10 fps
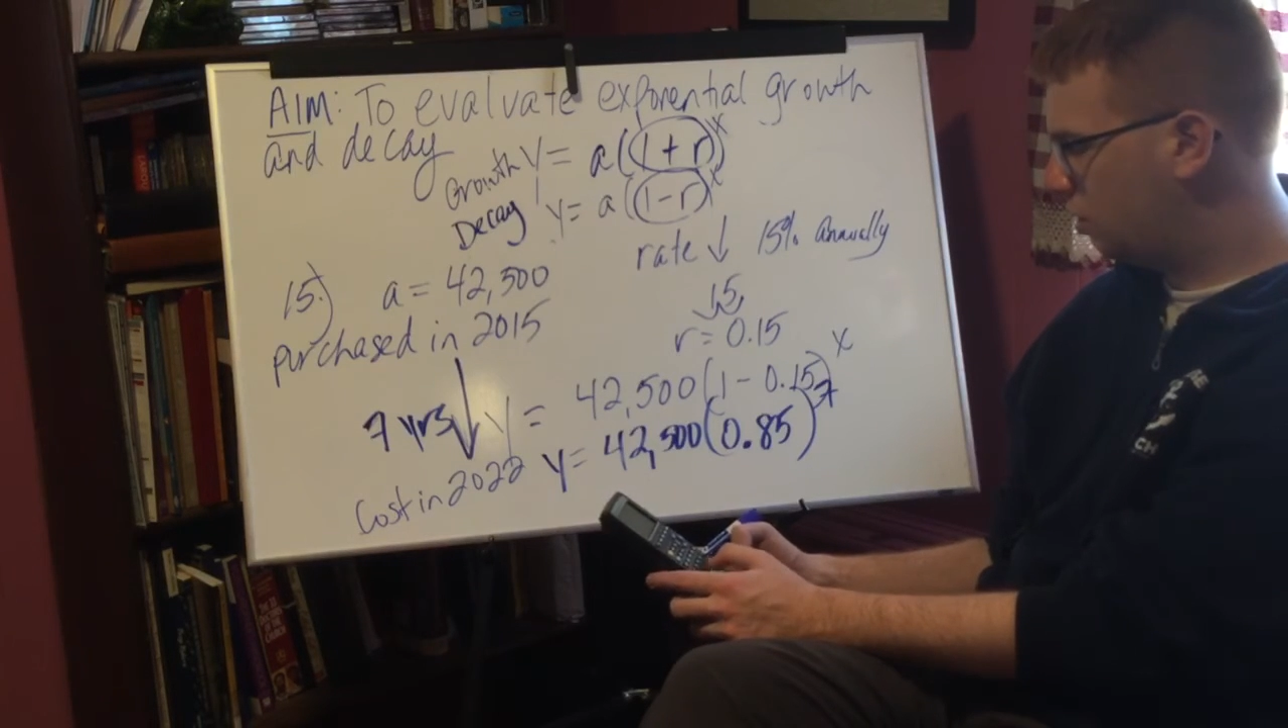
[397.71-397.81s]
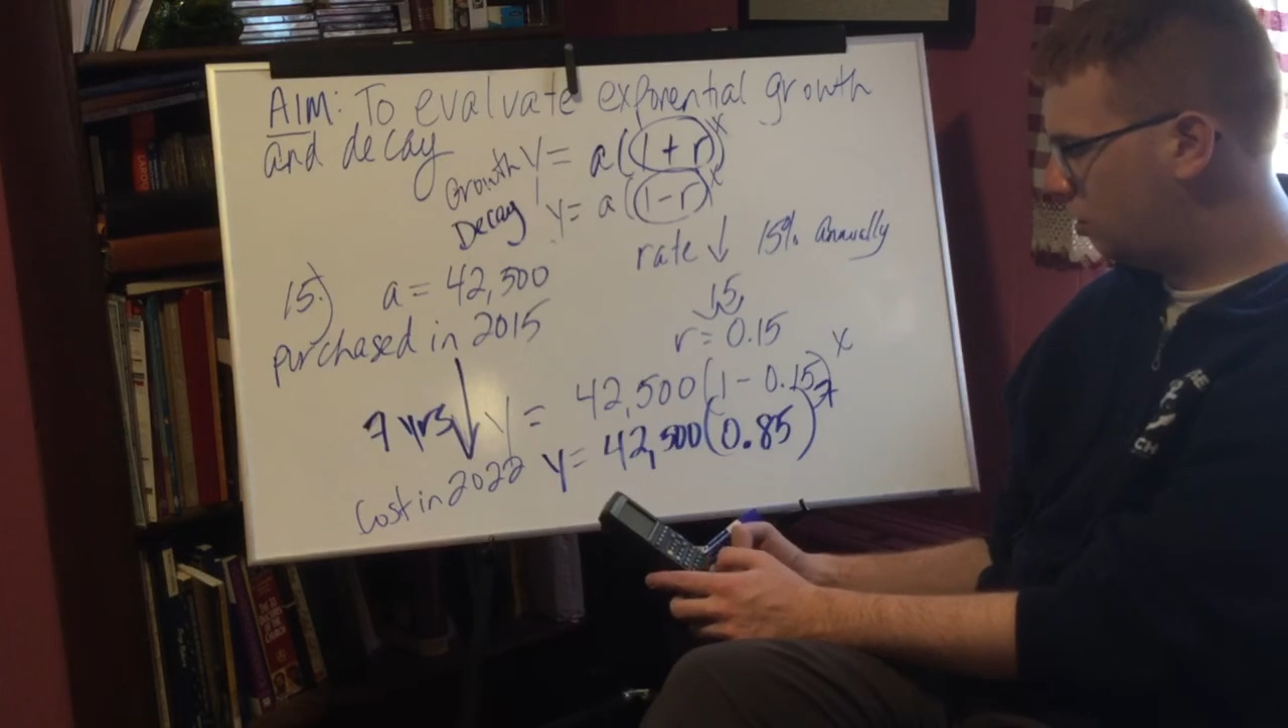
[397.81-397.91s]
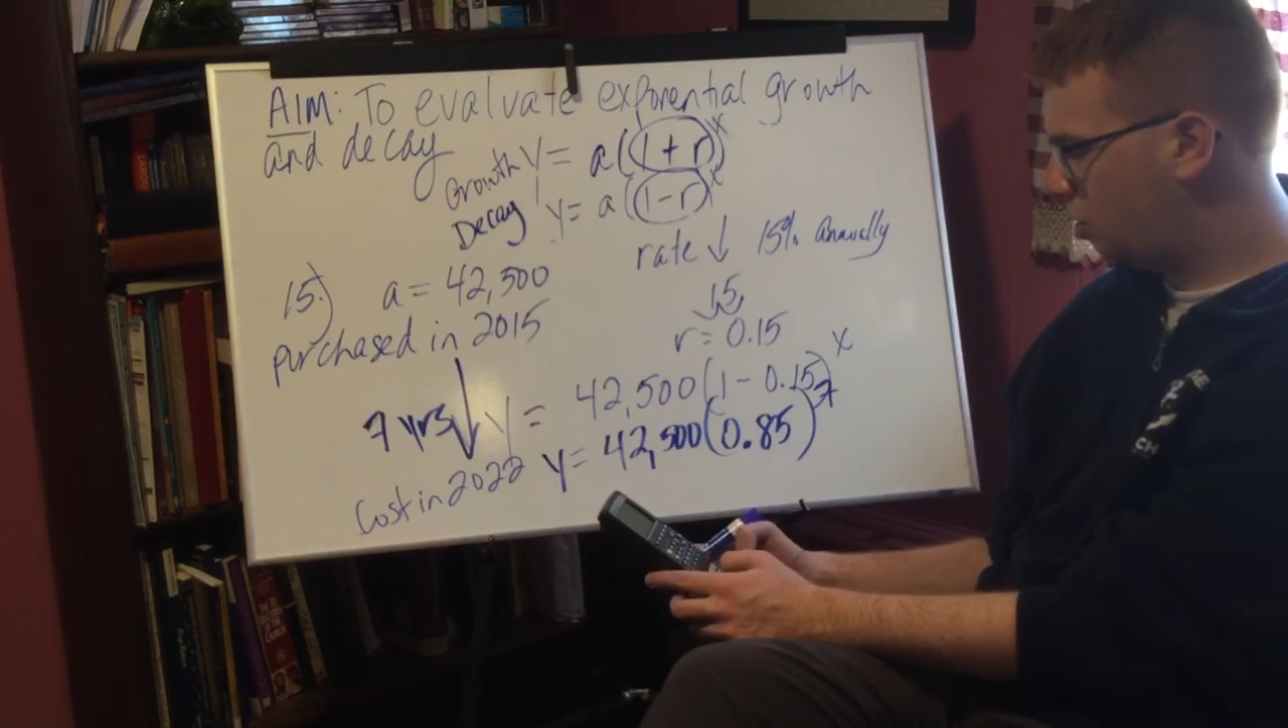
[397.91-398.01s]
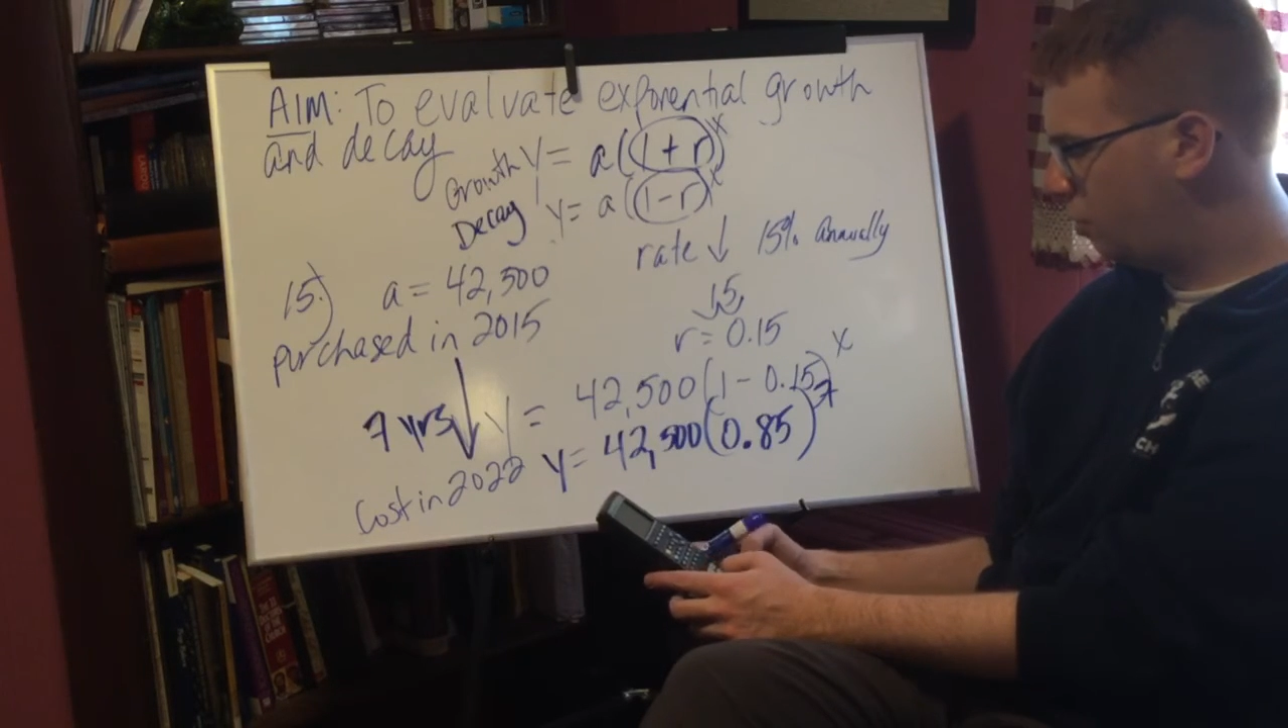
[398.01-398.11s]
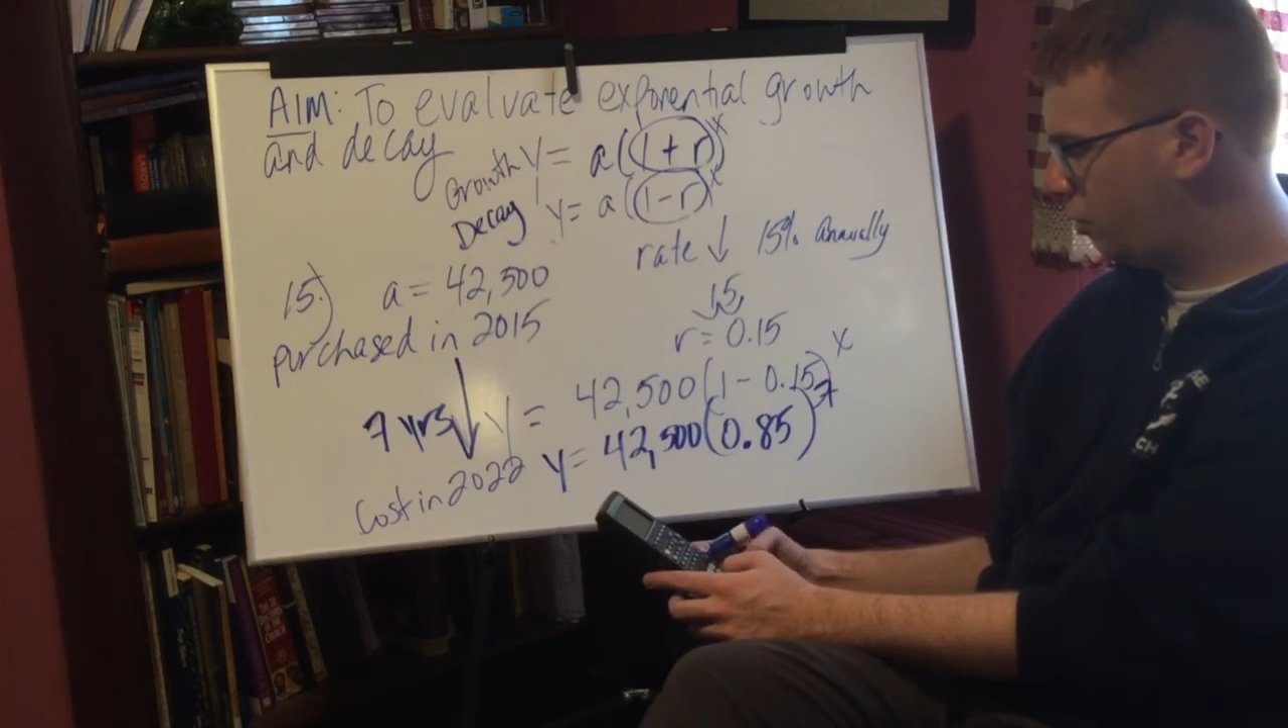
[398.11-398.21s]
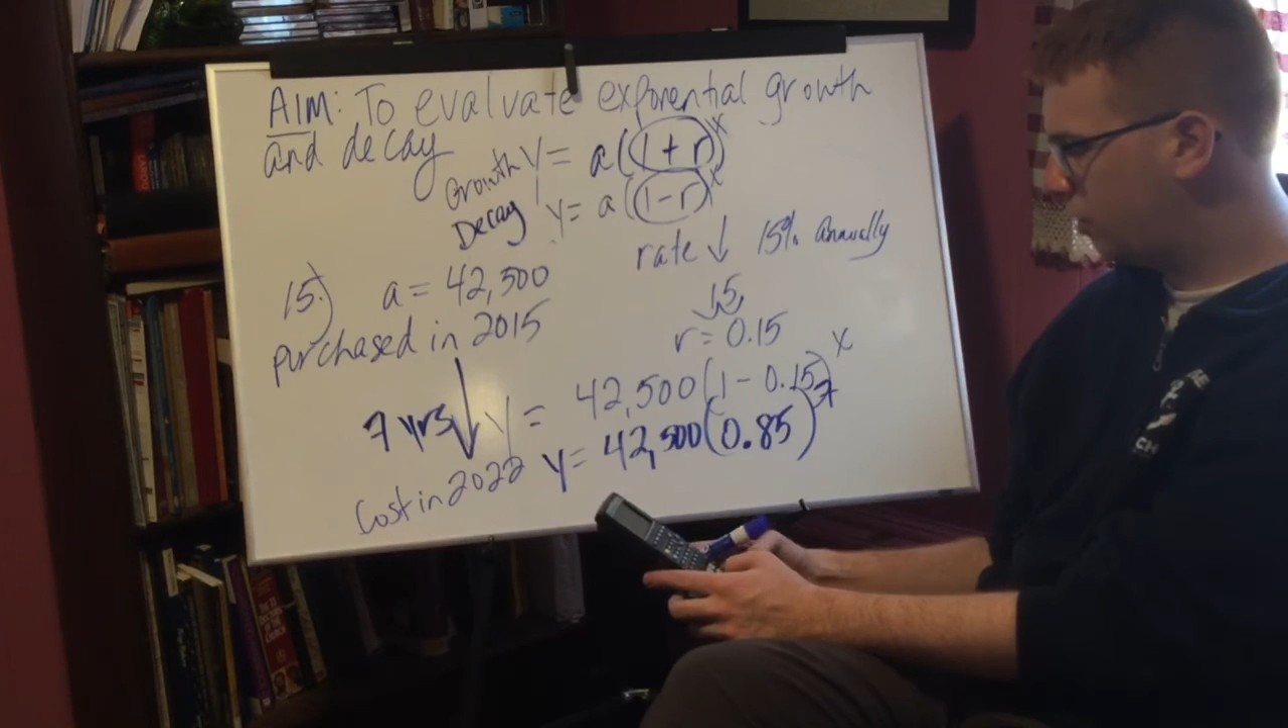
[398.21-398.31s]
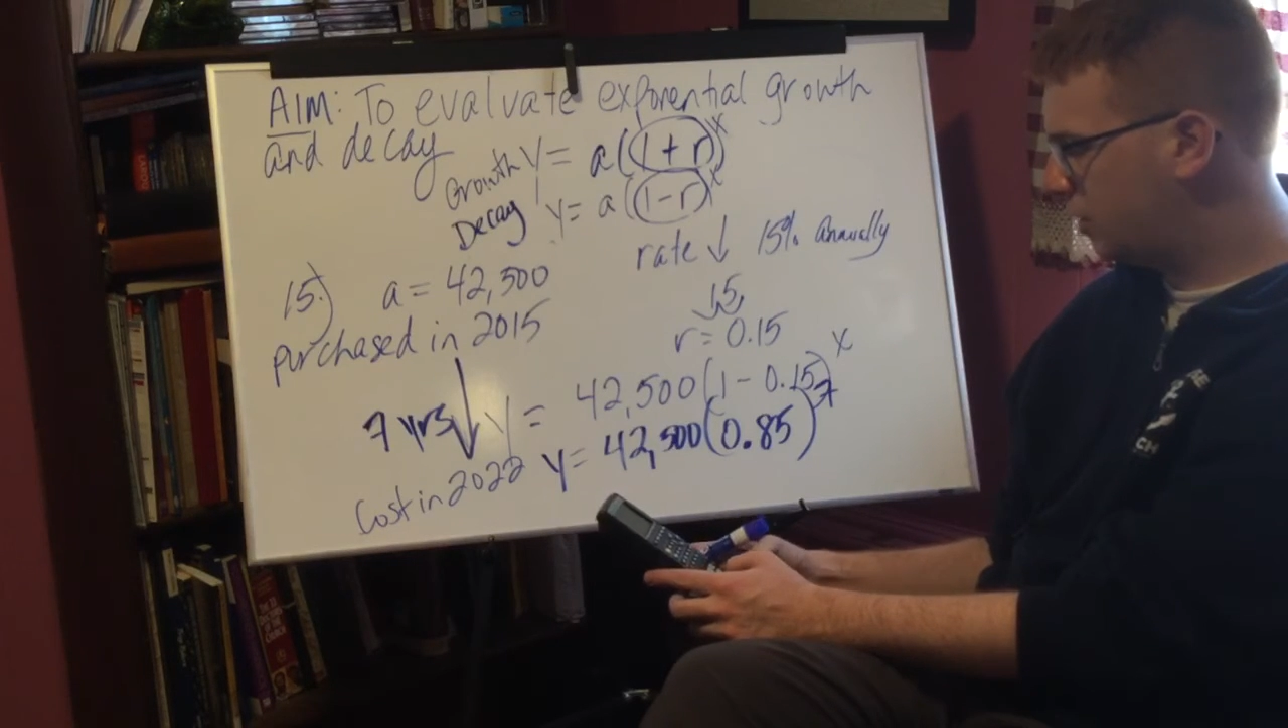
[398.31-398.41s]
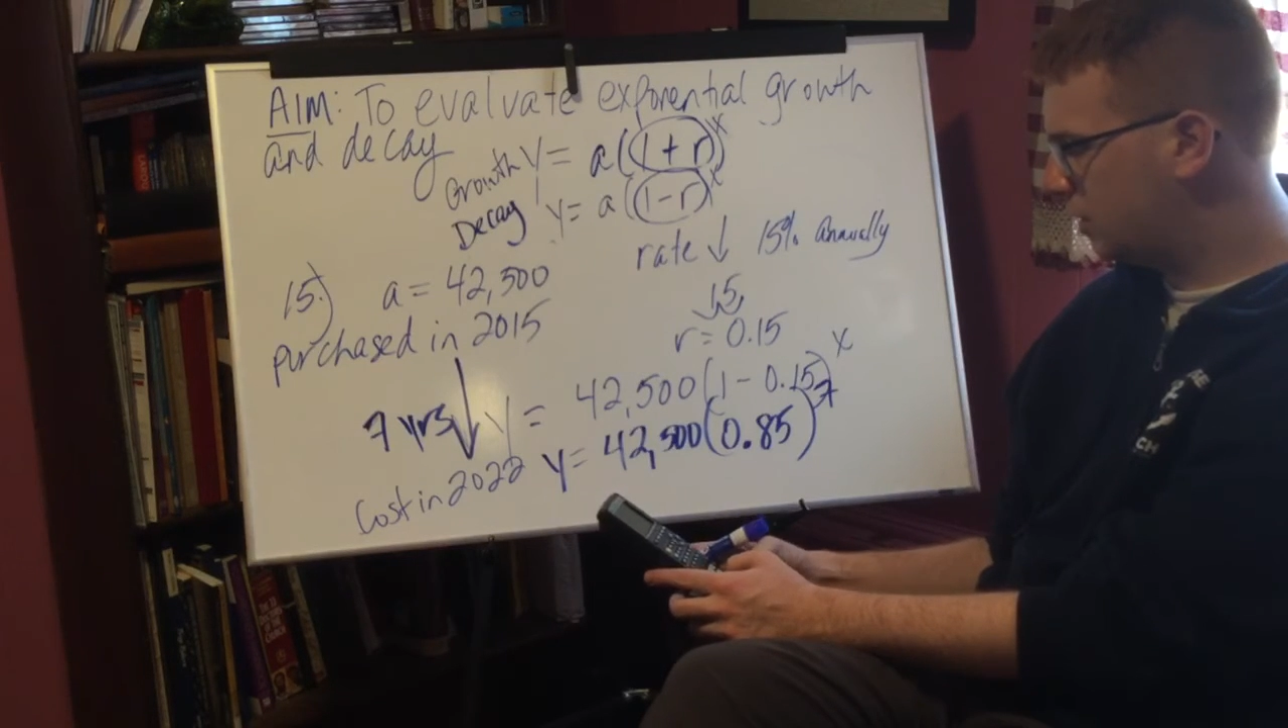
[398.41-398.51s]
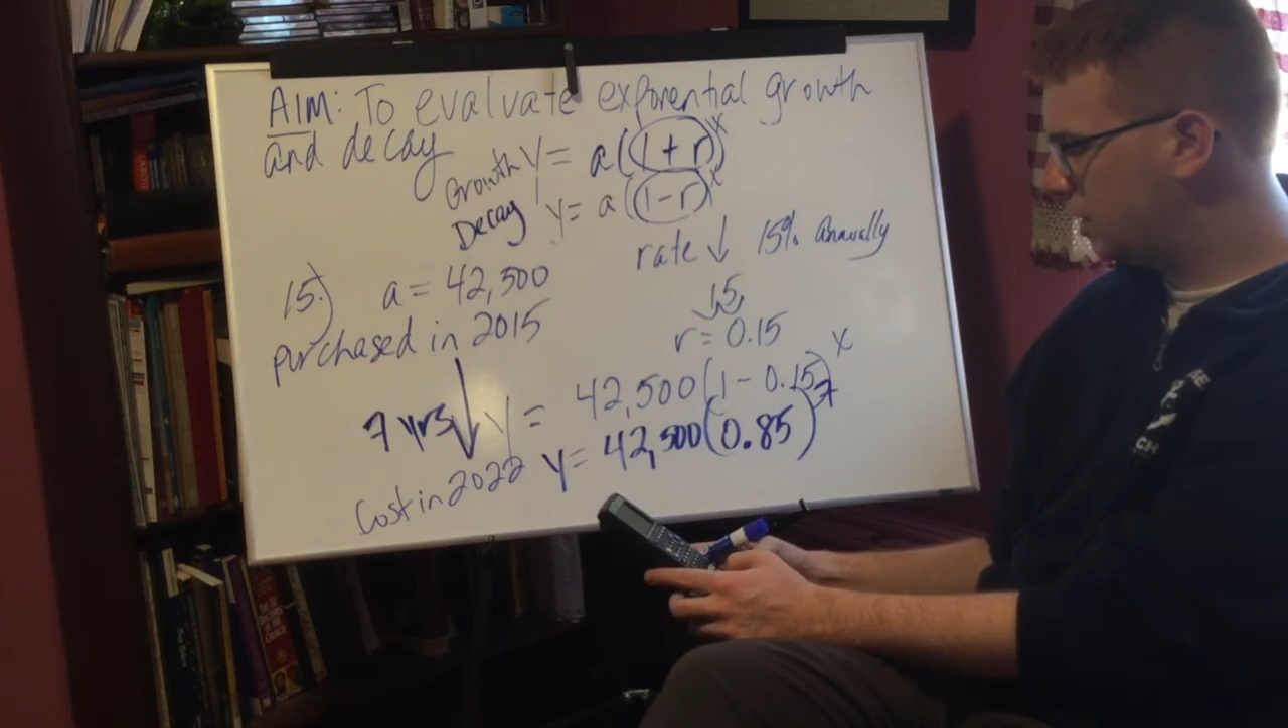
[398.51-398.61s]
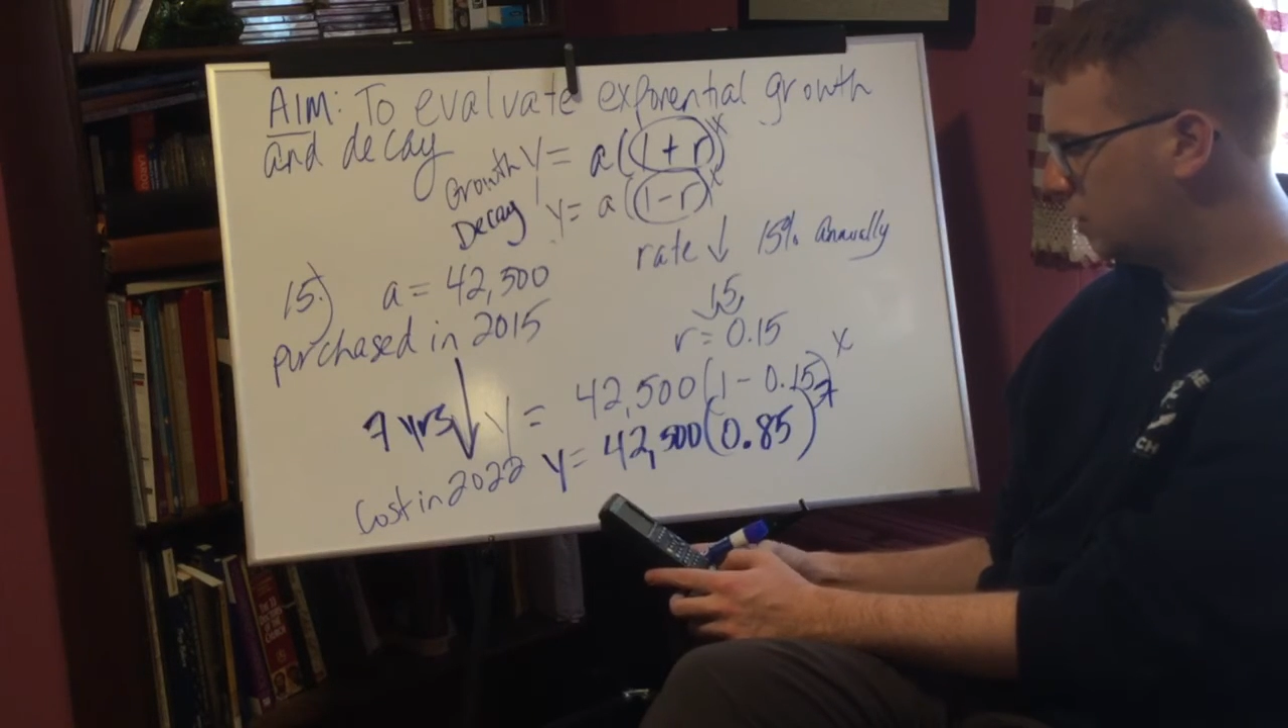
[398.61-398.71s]
open
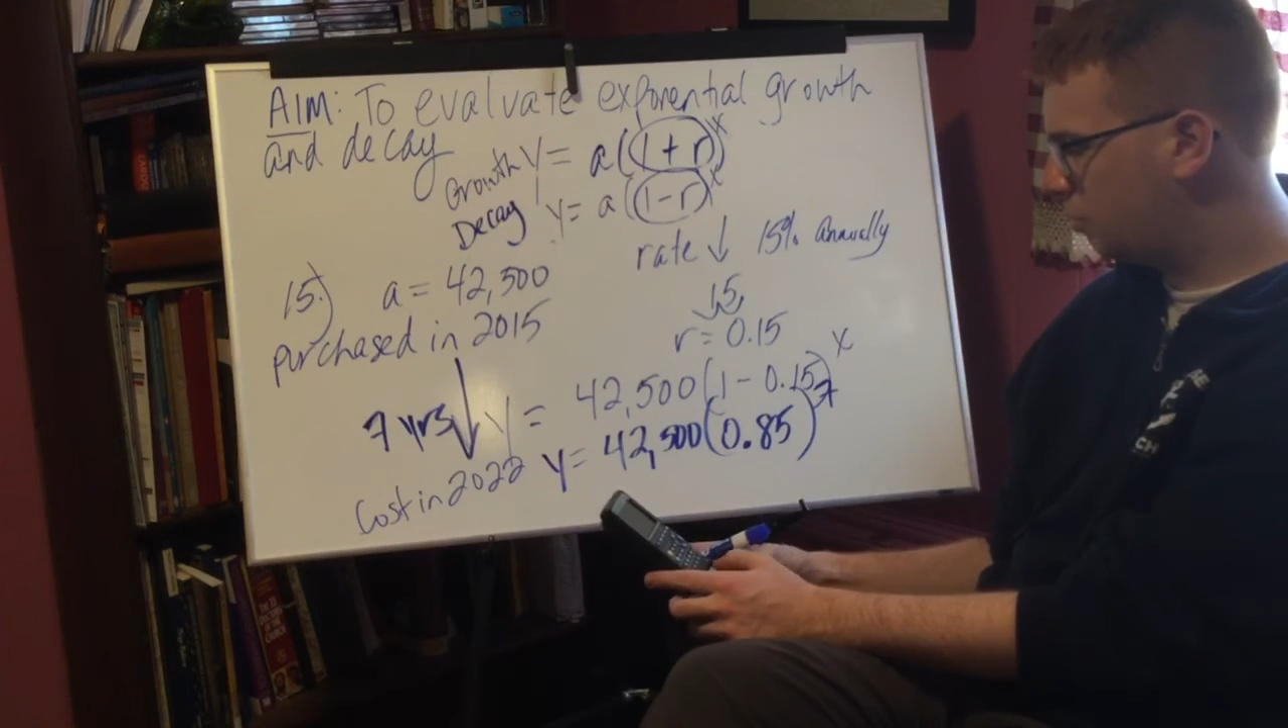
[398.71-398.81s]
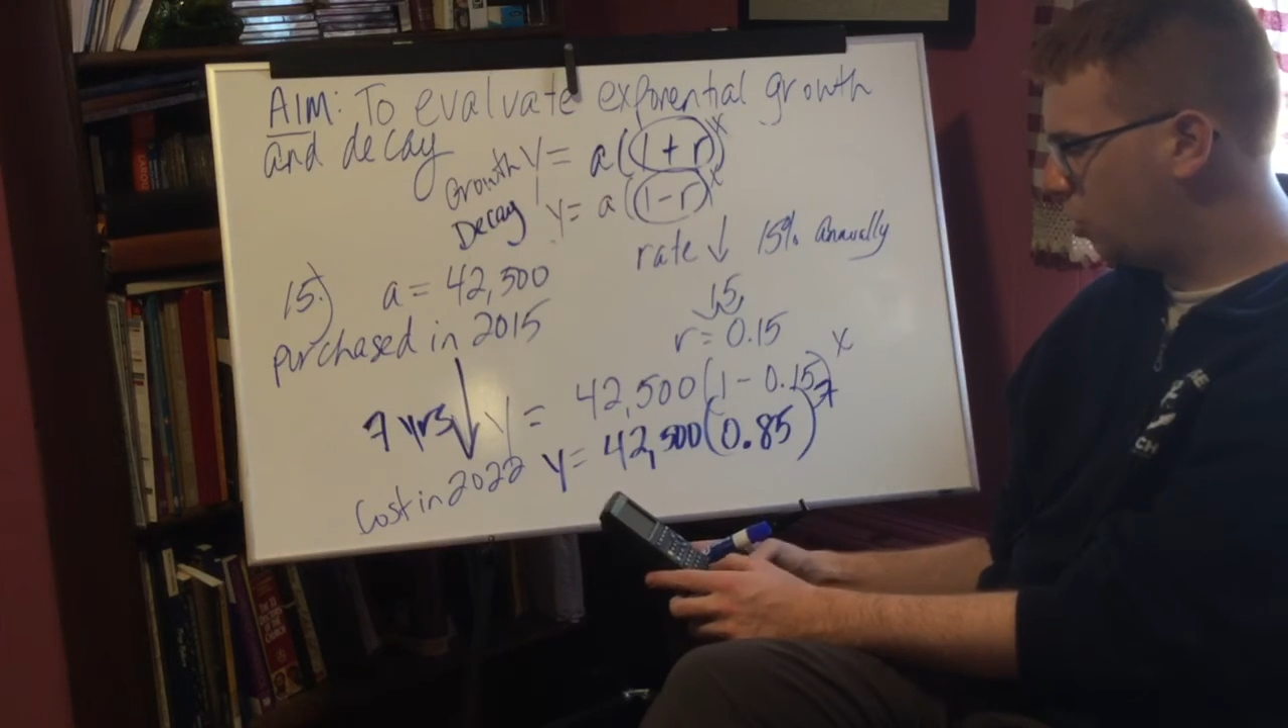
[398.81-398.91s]
parentheses,